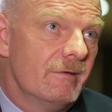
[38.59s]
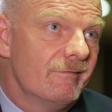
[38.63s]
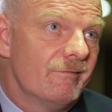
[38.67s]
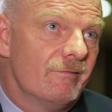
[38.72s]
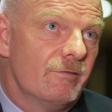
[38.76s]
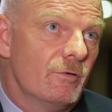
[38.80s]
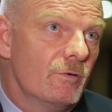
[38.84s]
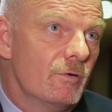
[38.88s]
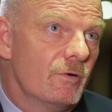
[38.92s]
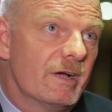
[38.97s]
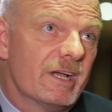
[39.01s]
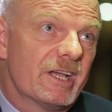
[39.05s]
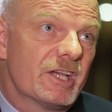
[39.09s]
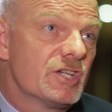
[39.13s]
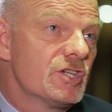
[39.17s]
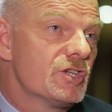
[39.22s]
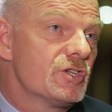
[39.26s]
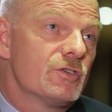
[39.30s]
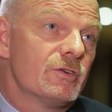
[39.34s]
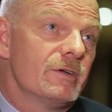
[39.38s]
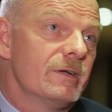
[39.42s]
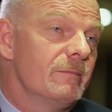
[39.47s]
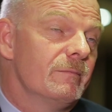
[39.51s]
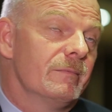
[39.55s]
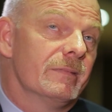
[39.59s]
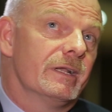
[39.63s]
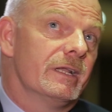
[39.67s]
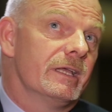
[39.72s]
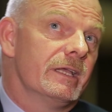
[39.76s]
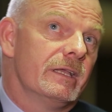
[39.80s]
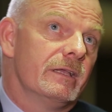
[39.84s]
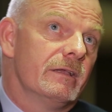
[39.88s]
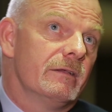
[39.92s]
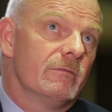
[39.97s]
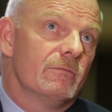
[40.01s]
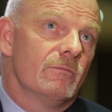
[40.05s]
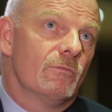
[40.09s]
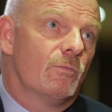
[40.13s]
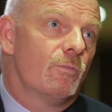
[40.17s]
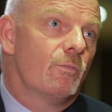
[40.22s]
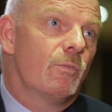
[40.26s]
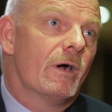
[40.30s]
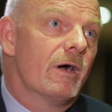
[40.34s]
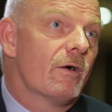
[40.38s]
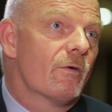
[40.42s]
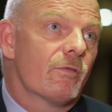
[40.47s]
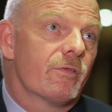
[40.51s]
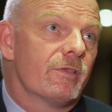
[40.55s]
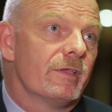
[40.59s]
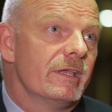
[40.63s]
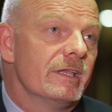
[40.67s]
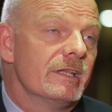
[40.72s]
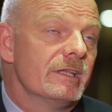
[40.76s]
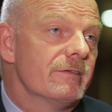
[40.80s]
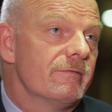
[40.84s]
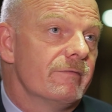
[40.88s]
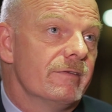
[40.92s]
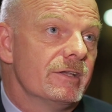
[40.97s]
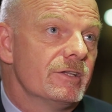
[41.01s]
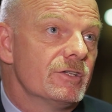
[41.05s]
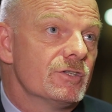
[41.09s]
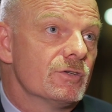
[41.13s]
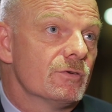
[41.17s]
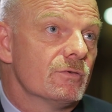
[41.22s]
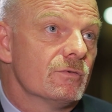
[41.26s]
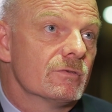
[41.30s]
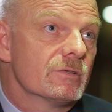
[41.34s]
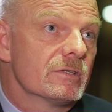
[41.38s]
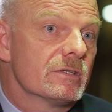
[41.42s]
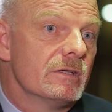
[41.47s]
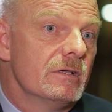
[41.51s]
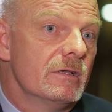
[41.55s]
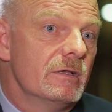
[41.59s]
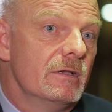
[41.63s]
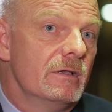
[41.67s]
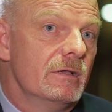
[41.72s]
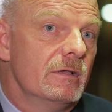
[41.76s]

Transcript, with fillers: for extremely wealthy individuals